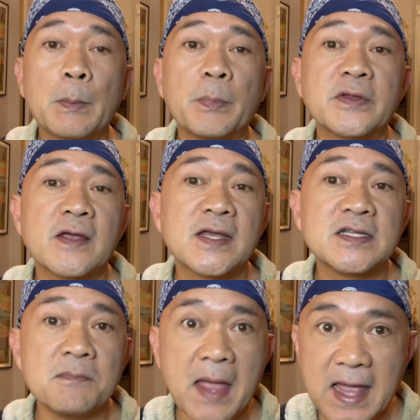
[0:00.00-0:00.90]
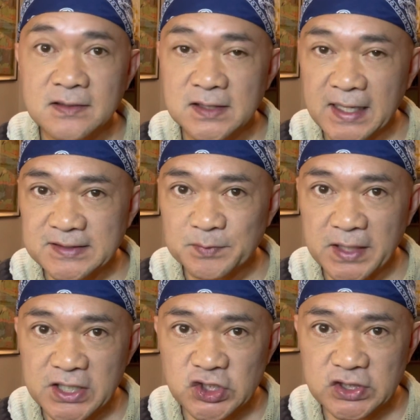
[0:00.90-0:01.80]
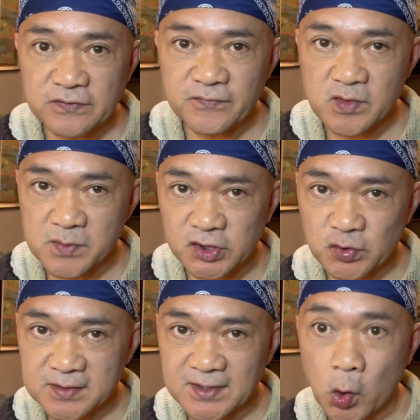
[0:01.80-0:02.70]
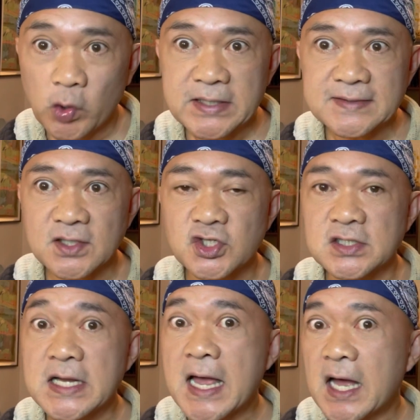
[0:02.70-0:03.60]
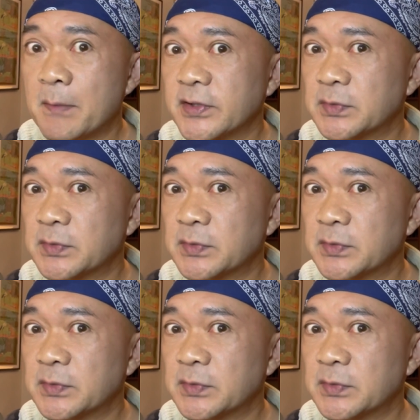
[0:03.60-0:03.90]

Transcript: but that they demand an explanation from the Miss USA organization about the